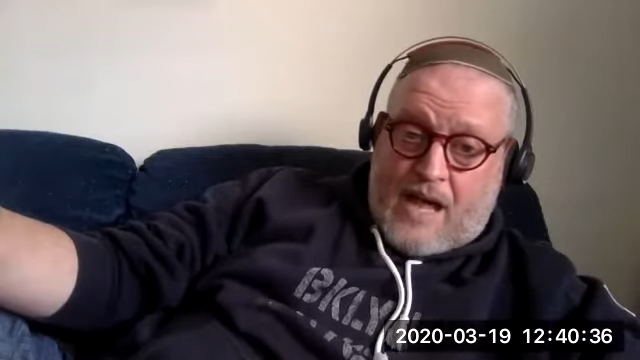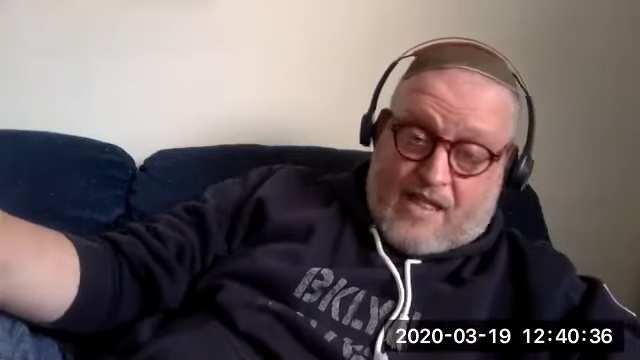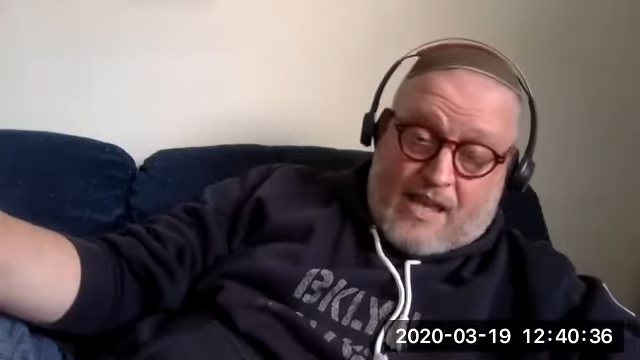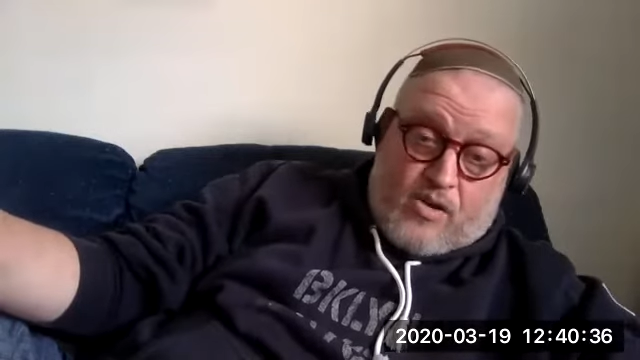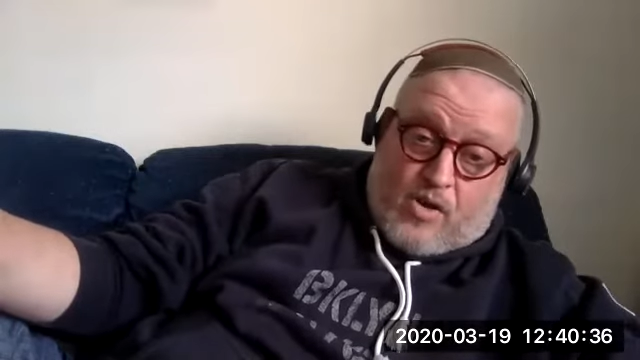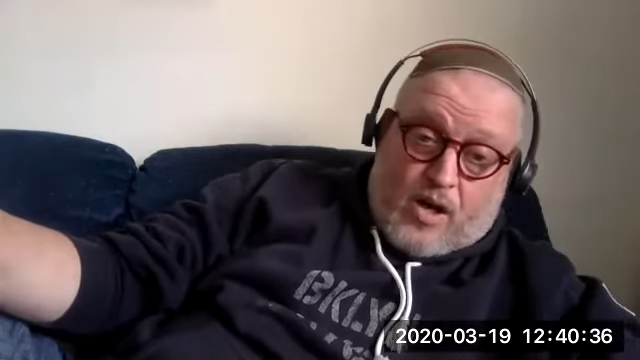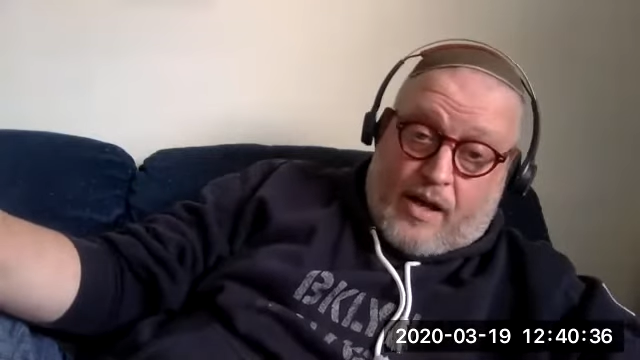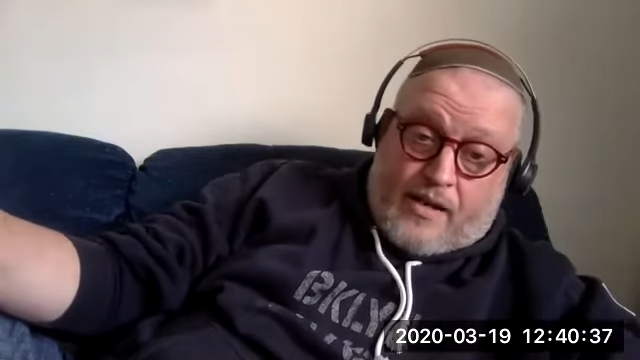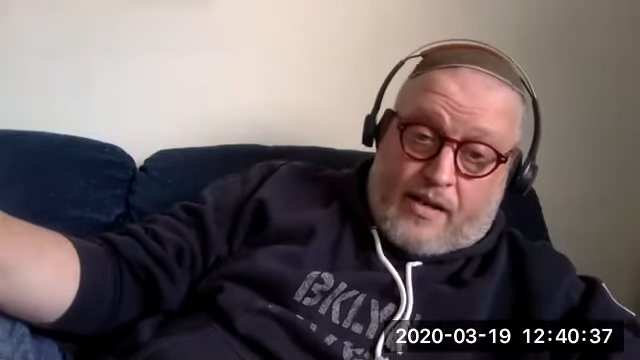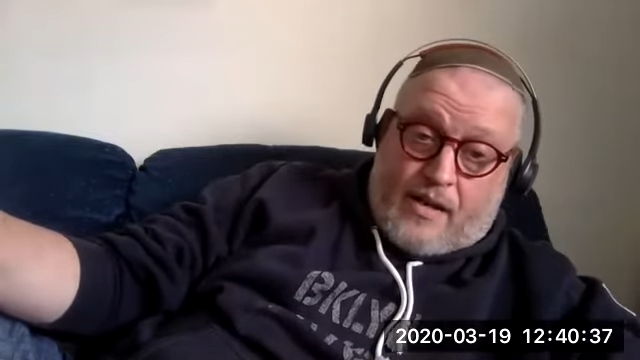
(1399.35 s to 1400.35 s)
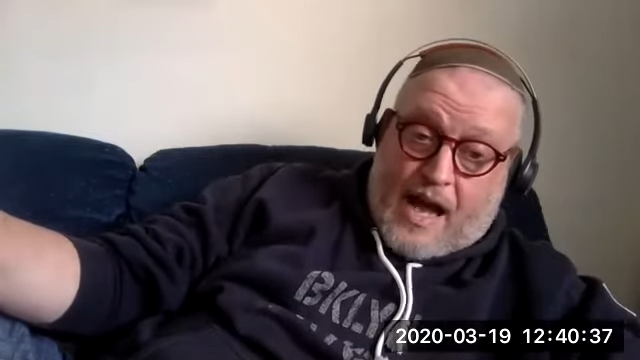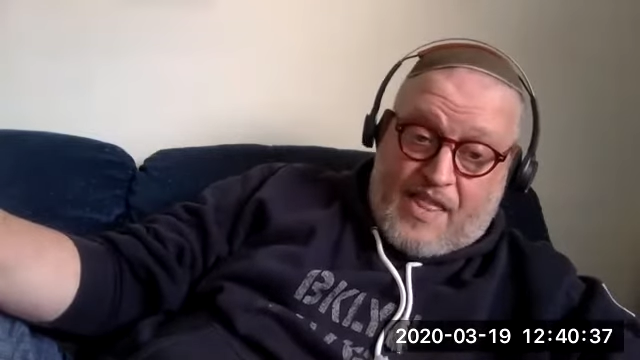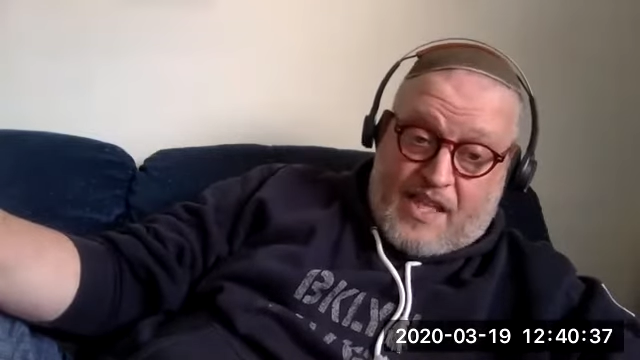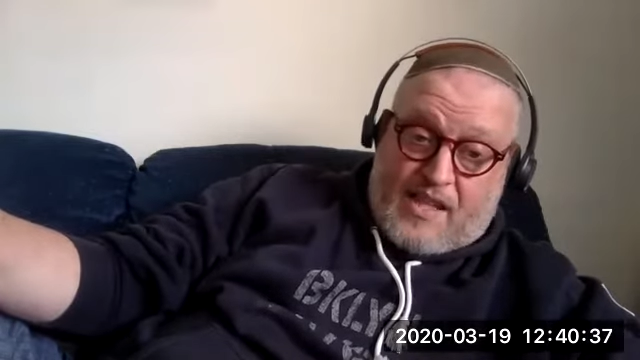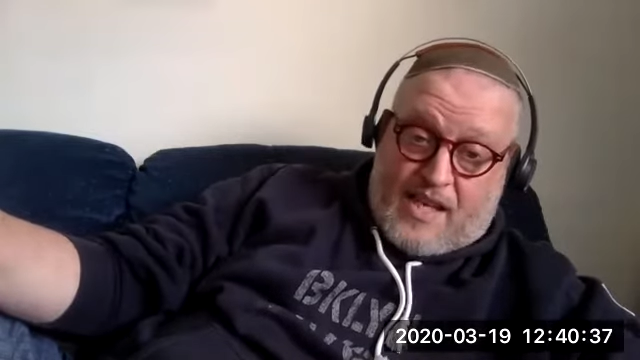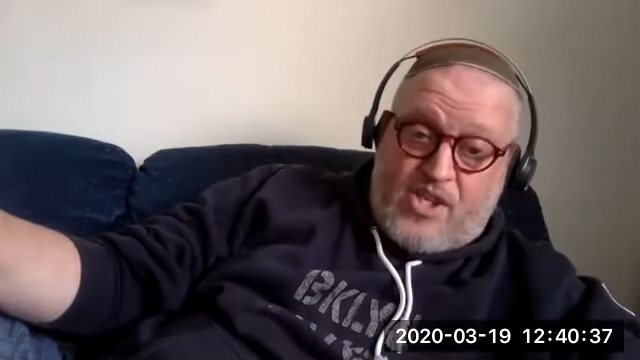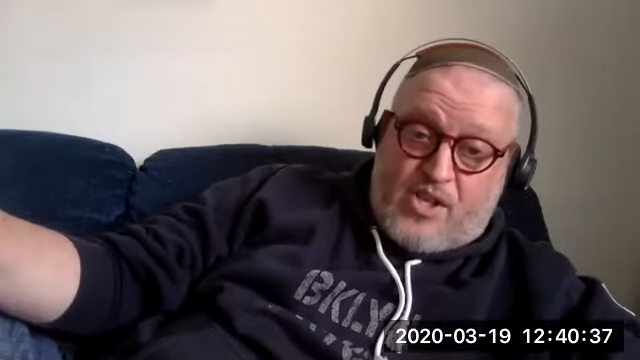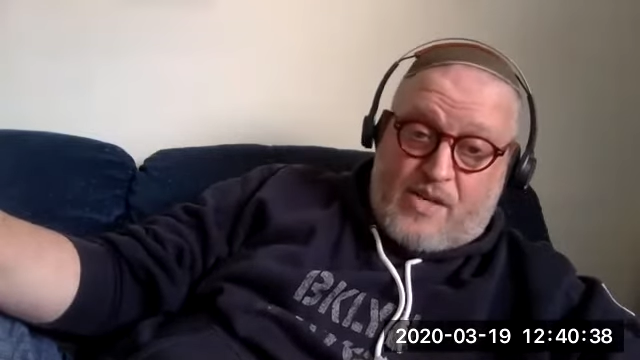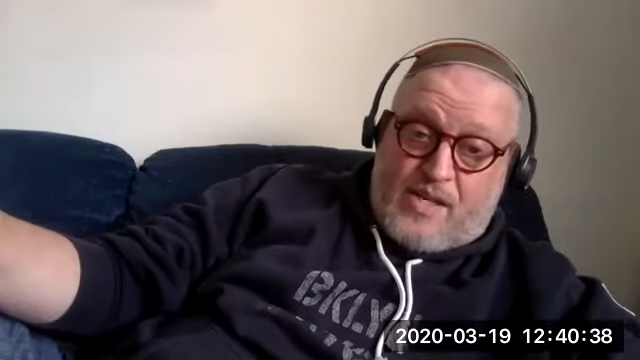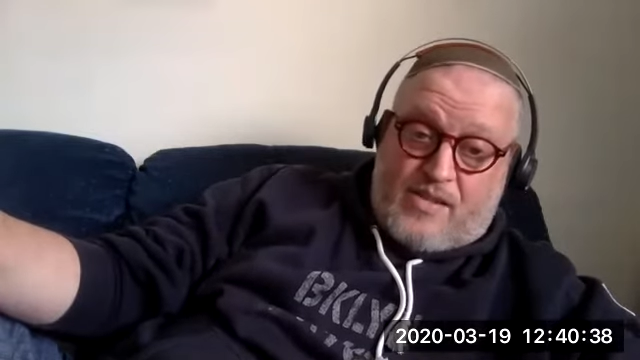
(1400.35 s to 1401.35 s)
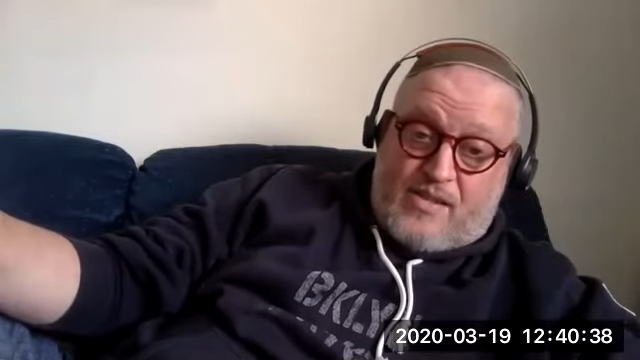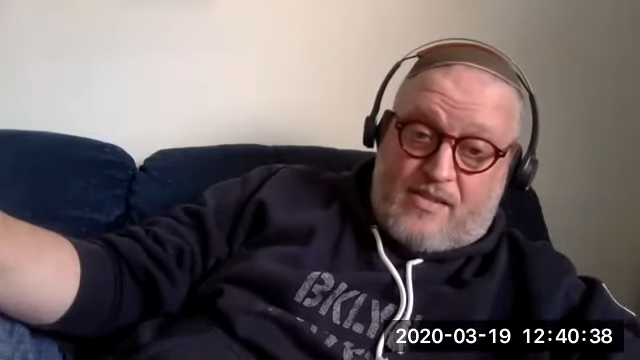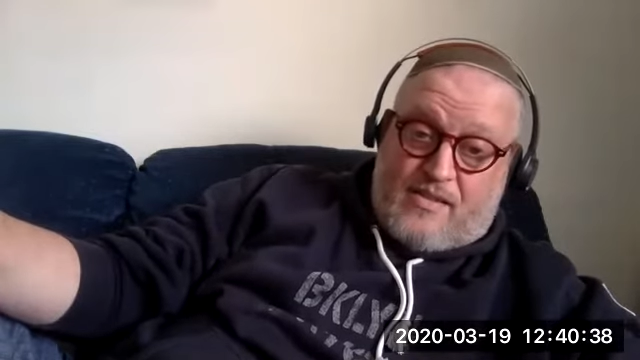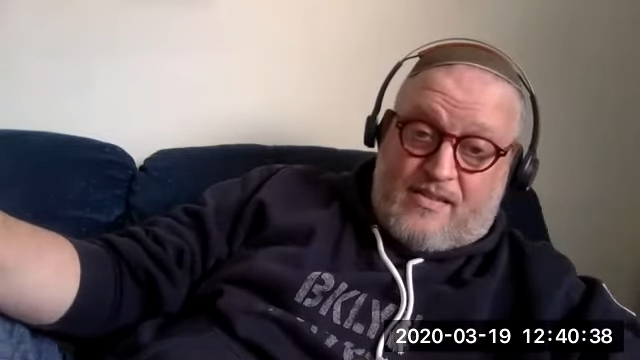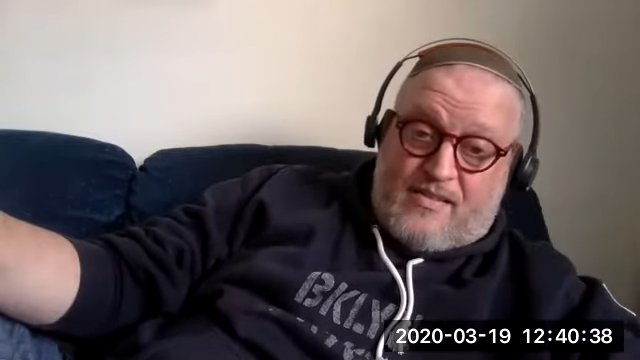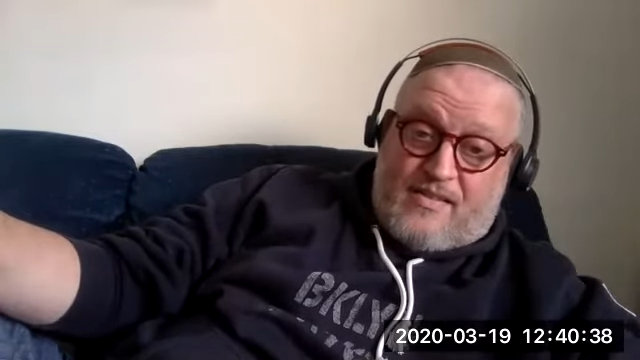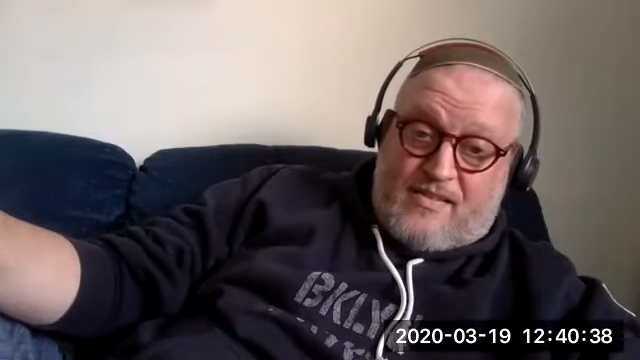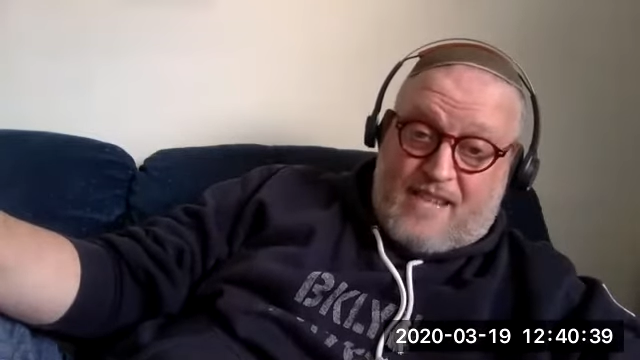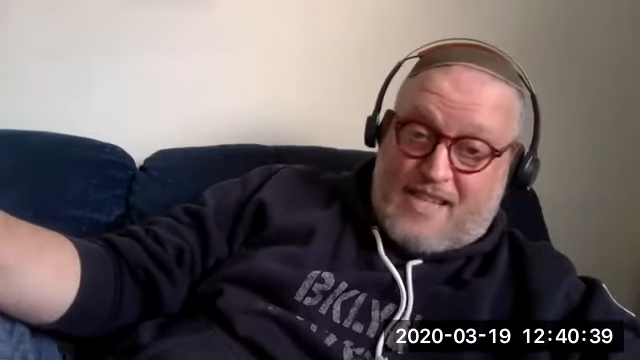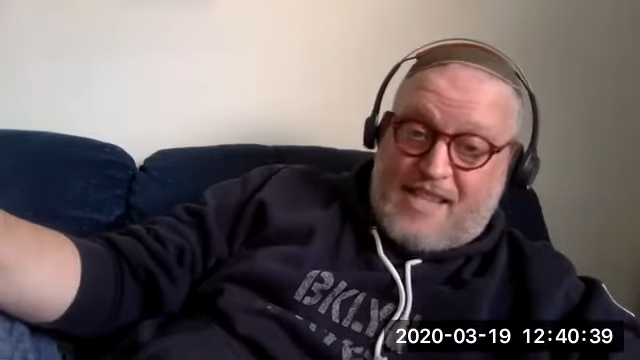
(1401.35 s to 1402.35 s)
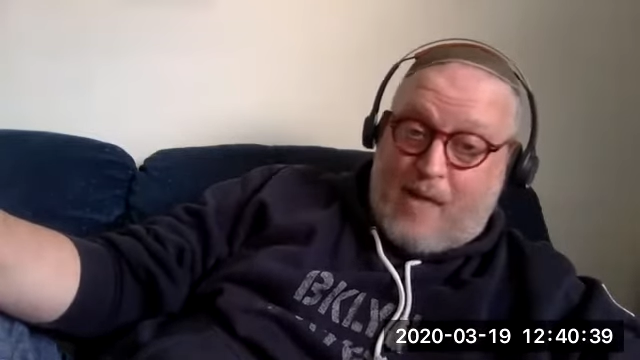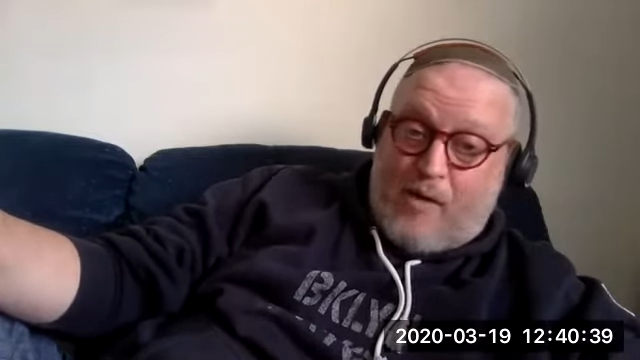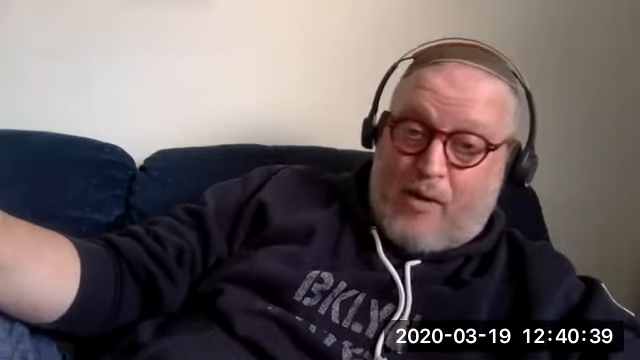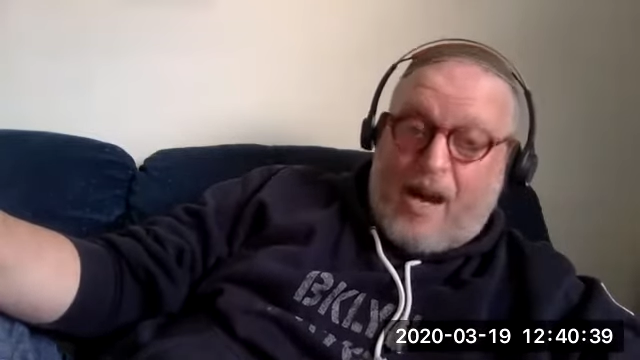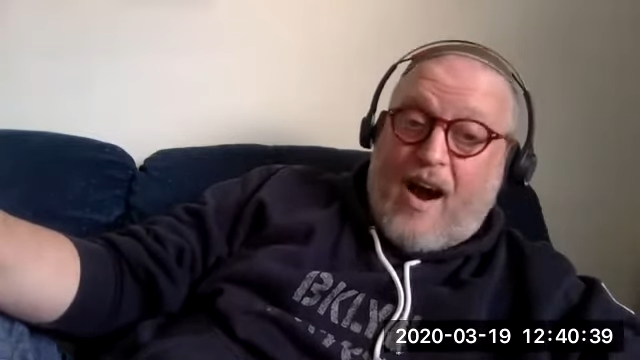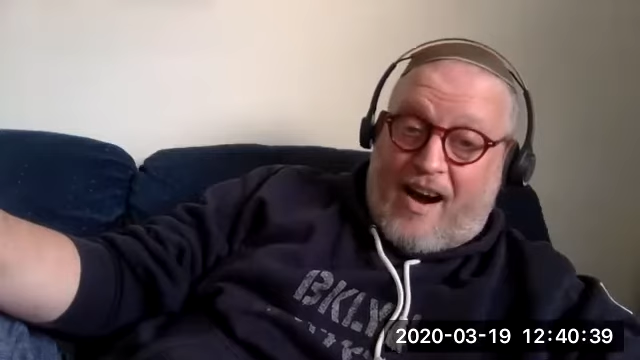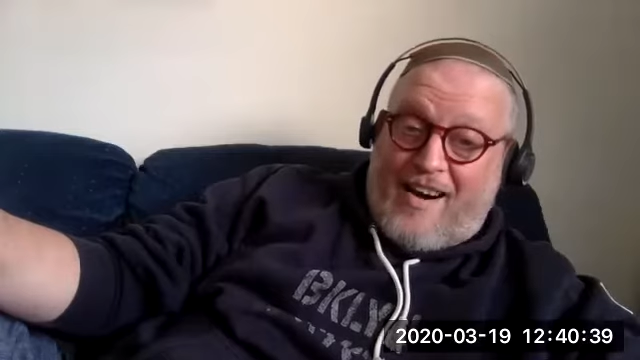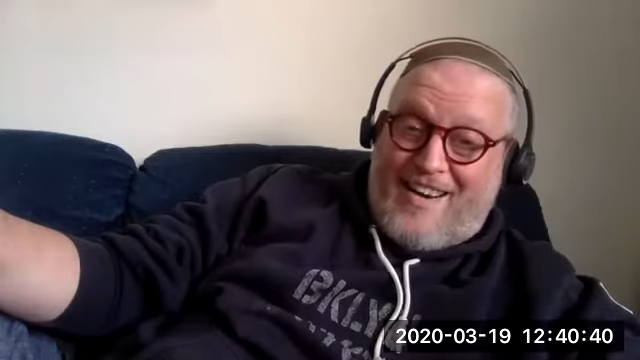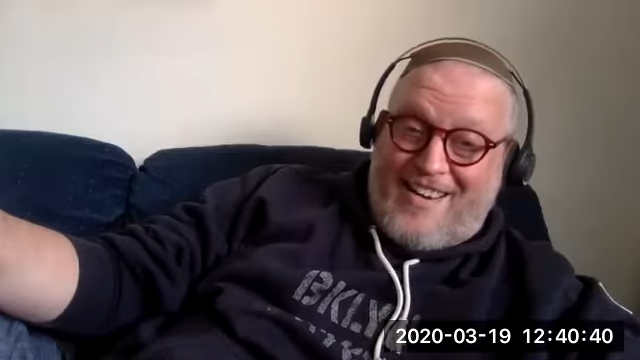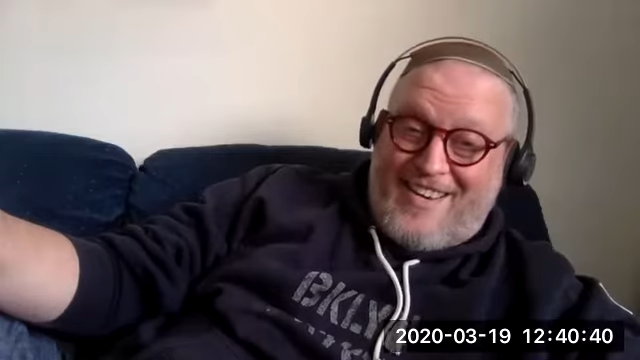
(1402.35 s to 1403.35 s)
I think you could. I think the issue is that's not where we are.